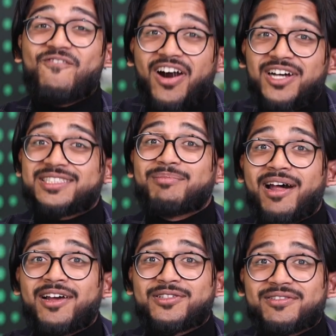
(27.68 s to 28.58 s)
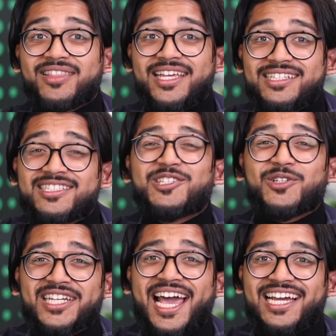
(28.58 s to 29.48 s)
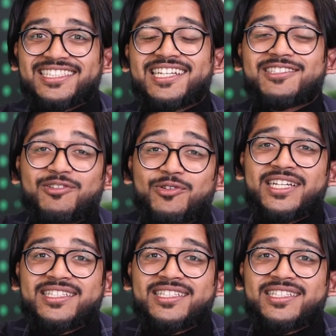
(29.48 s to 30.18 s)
vast amount of things that you can access through the